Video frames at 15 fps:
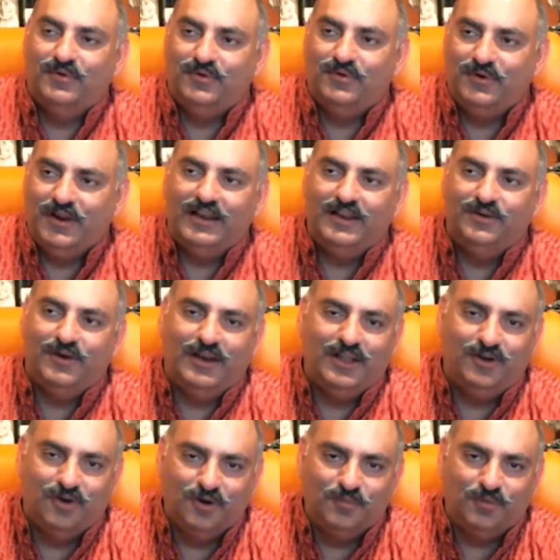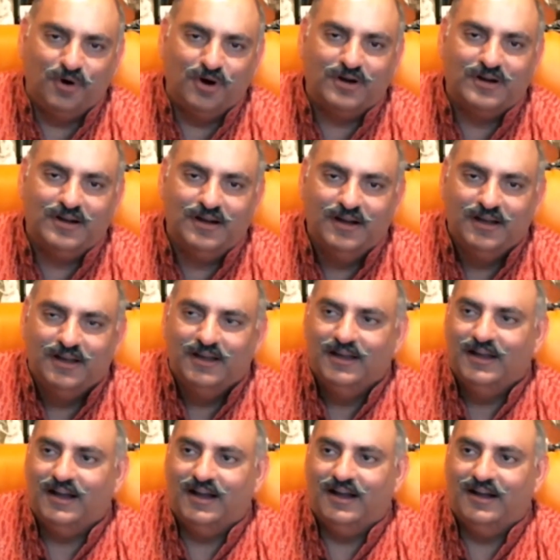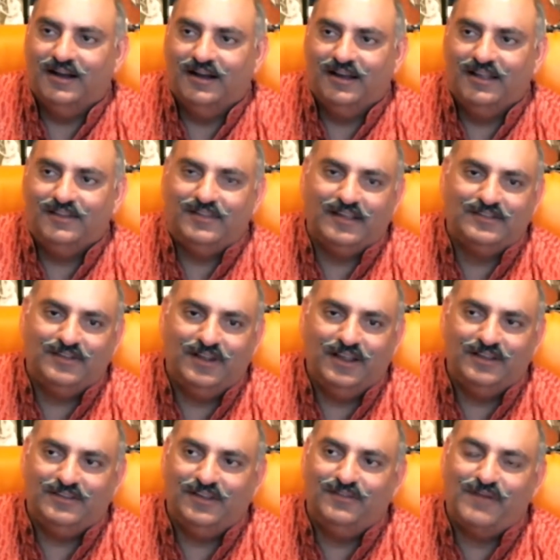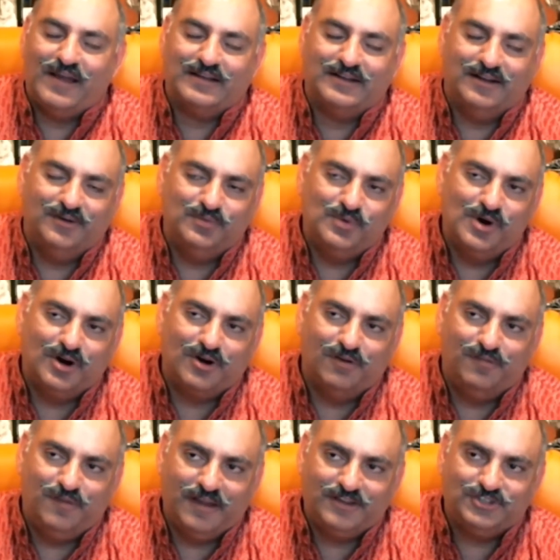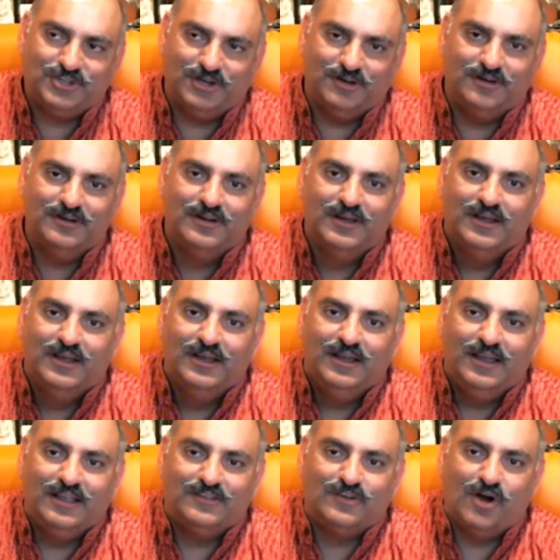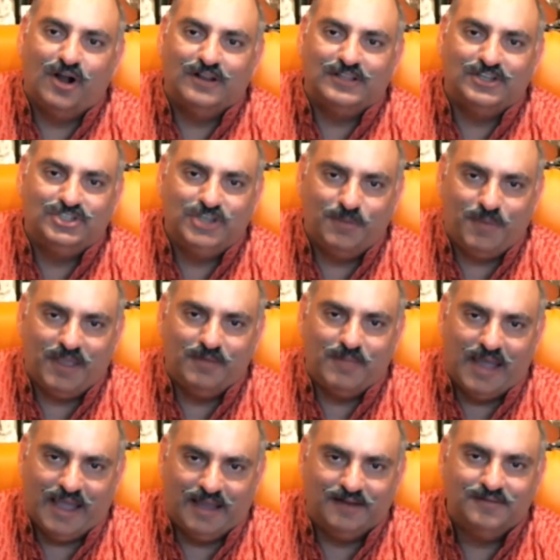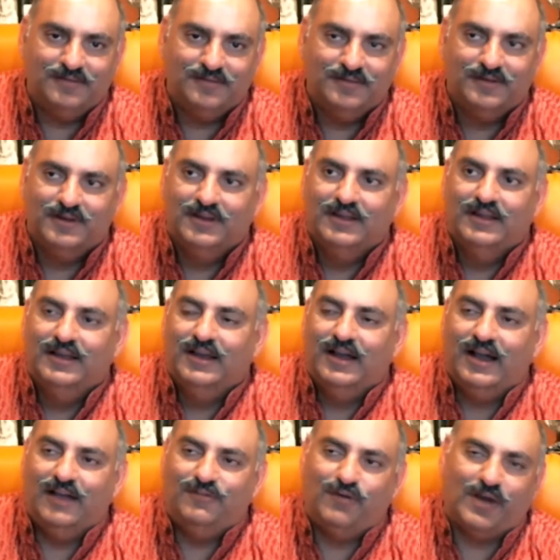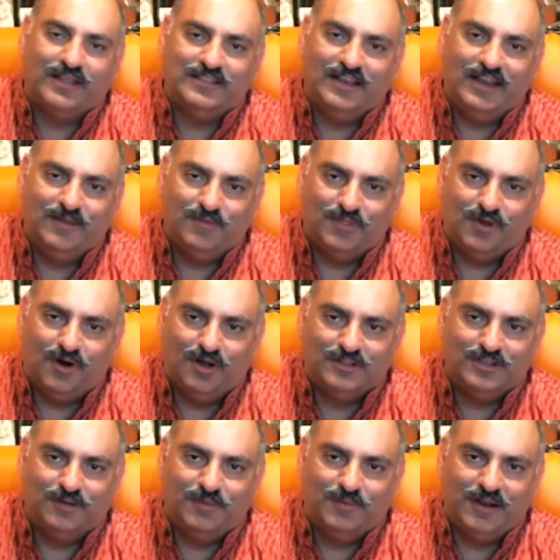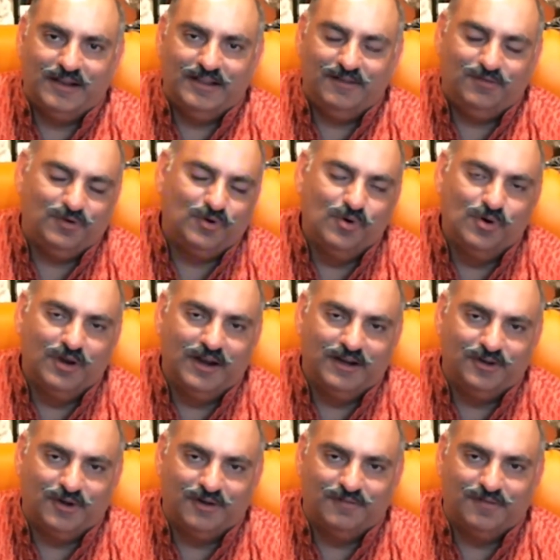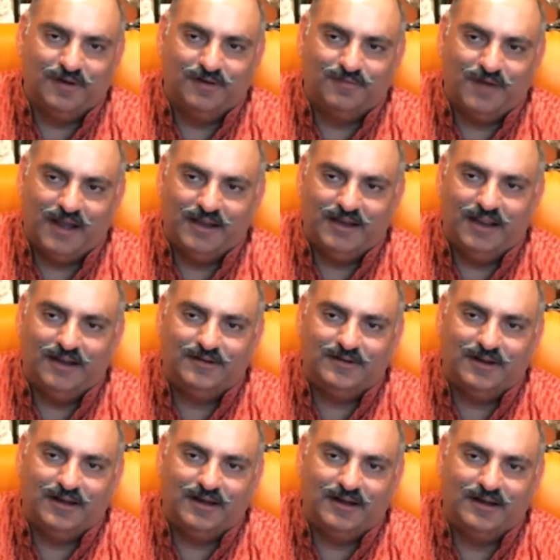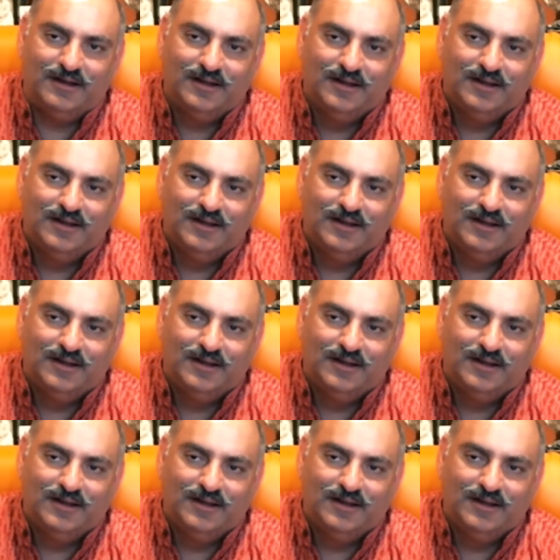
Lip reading: really good book. It's in fact a work of fiction. It's called The Shipping Man. I forget the name of the author, but I think if you Google it, you can find it. So